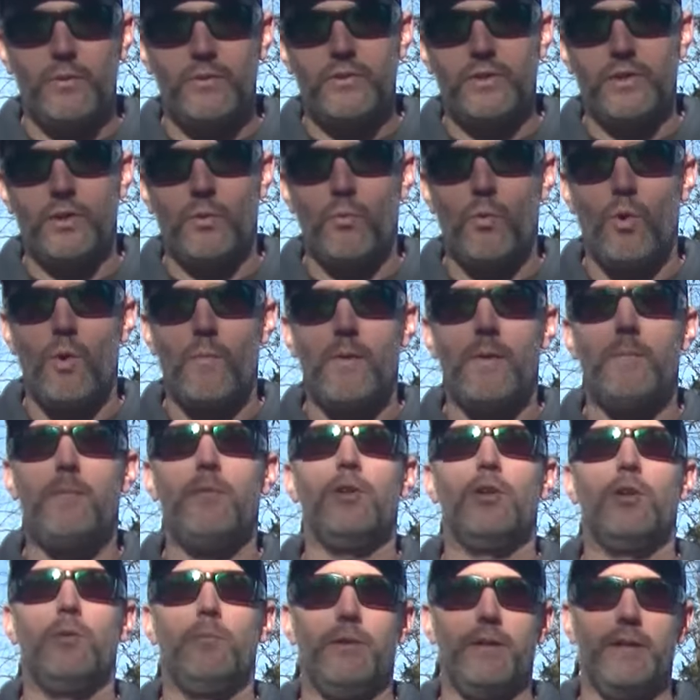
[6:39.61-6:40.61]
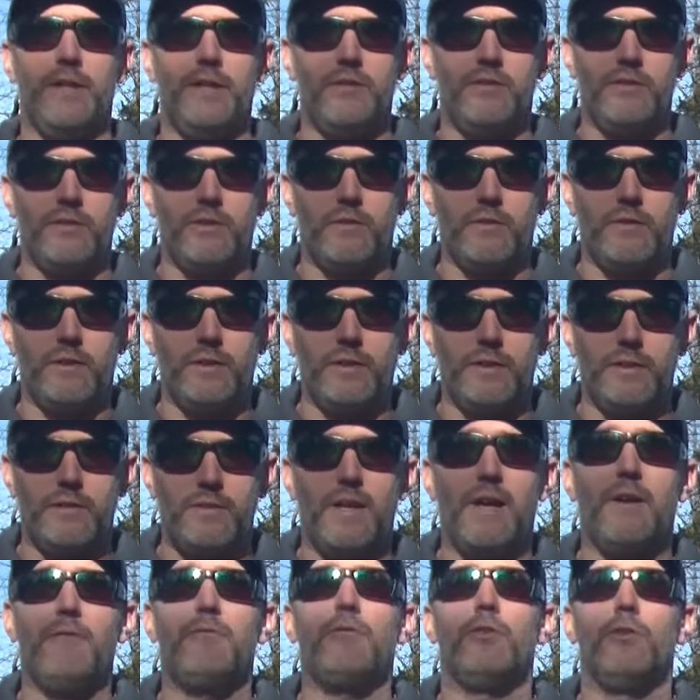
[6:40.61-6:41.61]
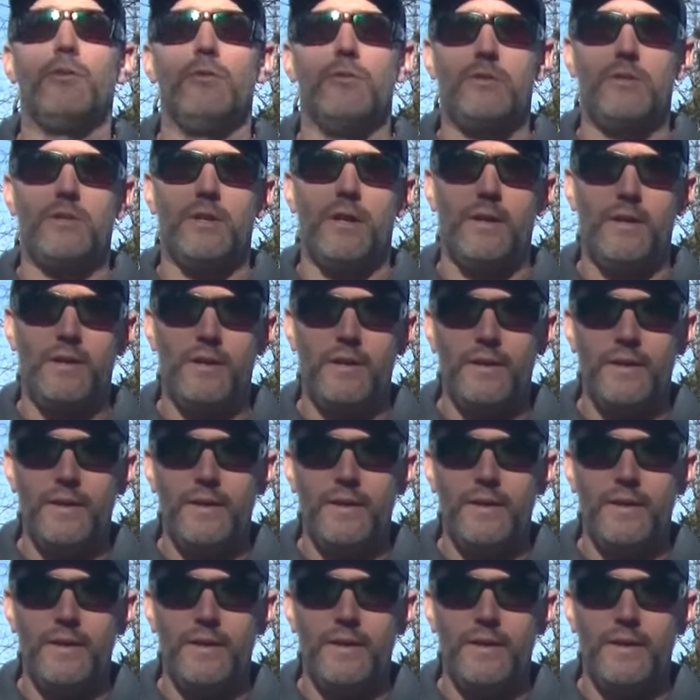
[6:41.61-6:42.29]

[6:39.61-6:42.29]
It's going to warm up a little bit easier in this afternoon sun.